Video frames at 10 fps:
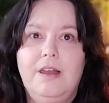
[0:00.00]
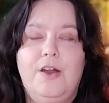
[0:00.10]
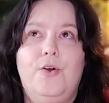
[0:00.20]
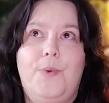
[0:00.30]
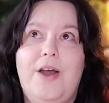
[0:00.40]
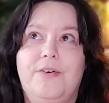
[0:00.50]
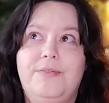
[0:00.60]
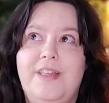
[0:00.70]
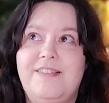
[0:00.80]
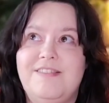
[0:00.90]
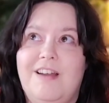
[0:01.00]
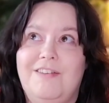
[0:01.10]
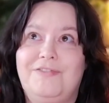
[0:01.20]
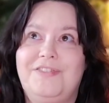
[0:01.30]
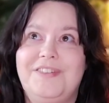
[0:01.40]
Oh wow, that's
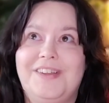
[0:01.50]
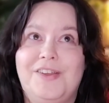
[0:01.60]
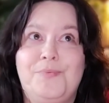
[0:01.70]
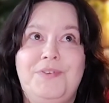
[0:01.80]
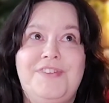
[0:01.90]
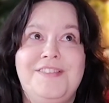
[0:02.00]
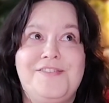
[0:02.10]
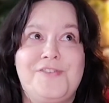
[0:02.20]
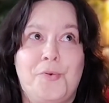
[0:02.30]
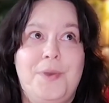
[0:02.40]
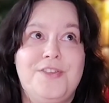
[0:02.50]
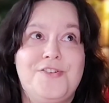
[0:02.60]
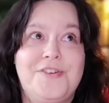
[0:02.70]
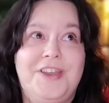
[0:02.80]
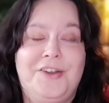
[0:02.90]
tough. We've done so
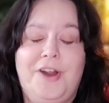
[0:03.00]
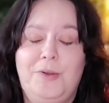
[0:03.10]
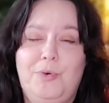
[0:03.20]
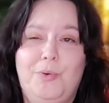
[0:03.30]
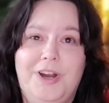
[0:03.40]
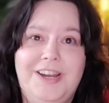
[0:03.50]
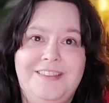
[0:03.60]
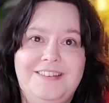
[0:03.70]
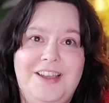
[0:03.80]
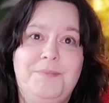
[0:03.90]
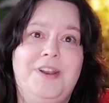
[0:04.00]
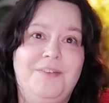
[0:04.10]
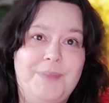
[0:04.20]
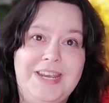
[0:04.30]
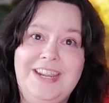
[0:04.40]
much incredible work in the time that
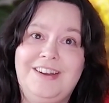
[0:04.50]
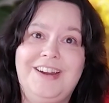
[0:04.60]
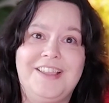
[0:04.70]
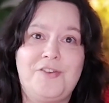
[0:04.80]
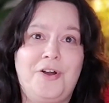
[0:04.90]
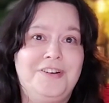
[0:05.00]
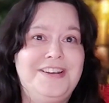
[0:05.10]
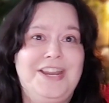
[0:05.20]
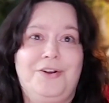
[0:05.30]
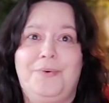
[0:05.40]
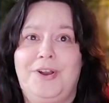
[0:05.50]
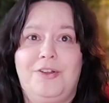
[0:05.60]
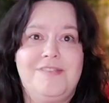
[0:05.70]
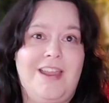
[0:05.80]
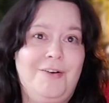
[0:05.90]
I've been here. It's hard to narrow it
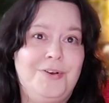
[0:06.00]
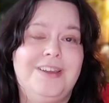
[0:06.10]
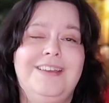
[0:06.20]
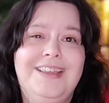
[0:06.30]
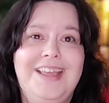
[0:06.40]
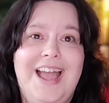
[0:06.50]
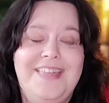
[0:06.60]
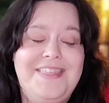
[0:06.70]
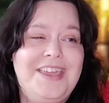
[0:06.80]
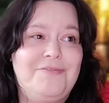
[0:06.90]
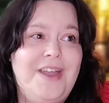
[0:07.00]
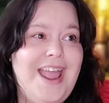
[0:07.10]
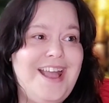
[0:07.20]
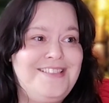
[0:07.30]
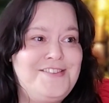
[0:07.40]
all down. I think if I
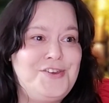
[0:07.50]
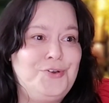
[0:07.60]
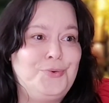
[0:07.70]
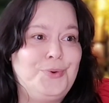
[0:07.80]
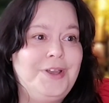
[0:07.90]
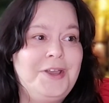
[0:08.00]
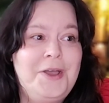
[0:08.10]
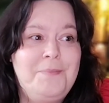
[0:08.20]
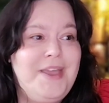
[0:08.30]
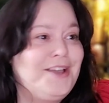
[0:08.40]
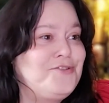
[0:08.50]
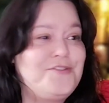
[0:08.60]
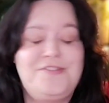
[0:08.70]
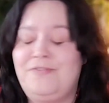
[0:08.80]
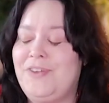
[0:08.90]
had to pick
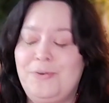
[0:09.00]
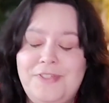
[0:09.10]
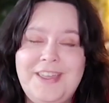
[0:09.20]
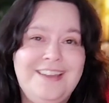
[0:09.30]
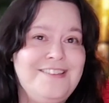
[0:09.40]
just a few things